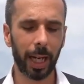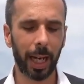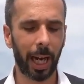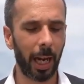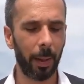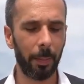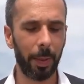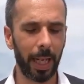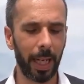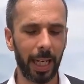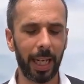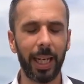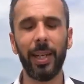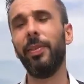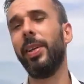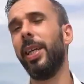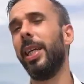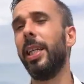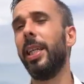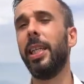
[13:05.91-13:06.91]
I believe
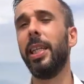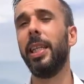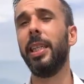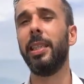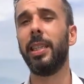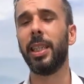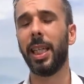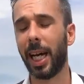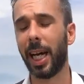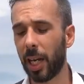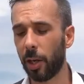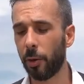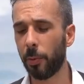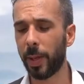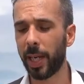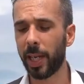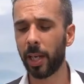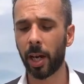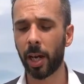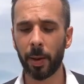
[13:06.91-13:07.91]
it is
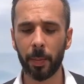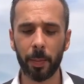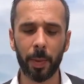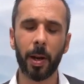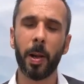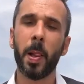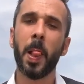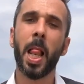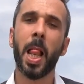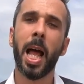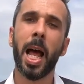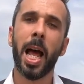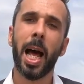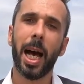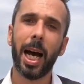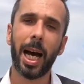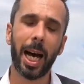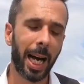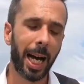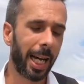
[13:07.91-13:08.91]
aluminum,
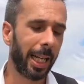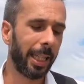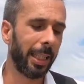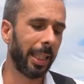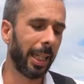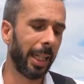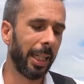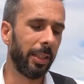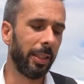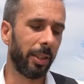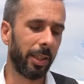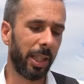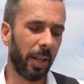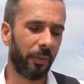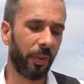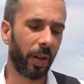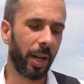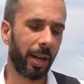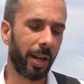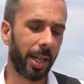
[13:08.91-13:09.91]
and the
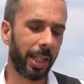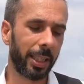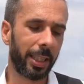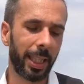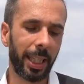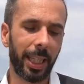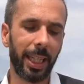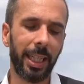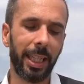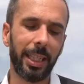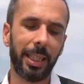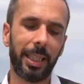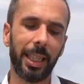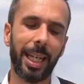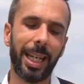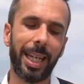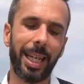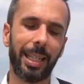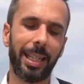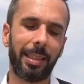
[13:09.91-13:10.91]
difference is
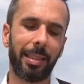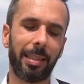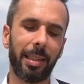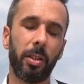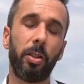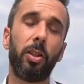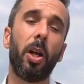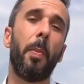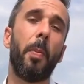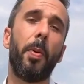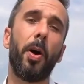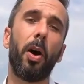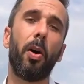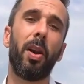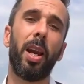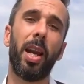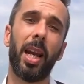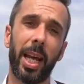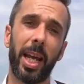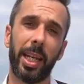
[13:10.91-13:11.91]
it's double
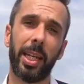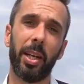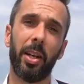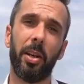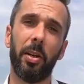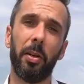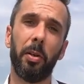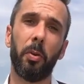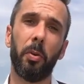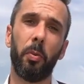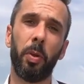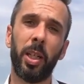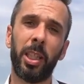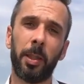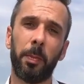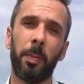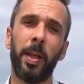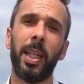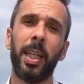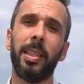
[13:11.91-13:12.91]
layered, which
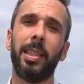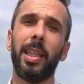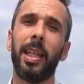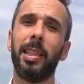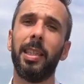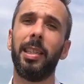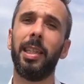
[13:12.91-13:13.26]
means that